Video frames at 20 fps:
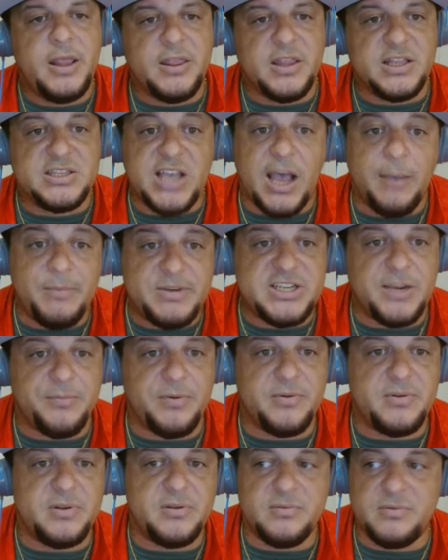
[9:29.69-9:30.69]
the Tommy
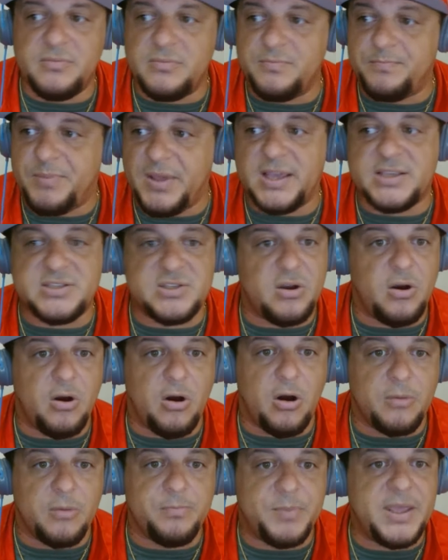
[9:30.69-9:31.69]
Shepard picks
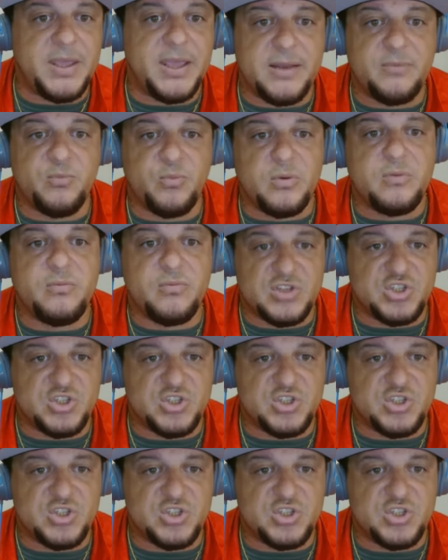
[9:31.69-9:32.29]
are being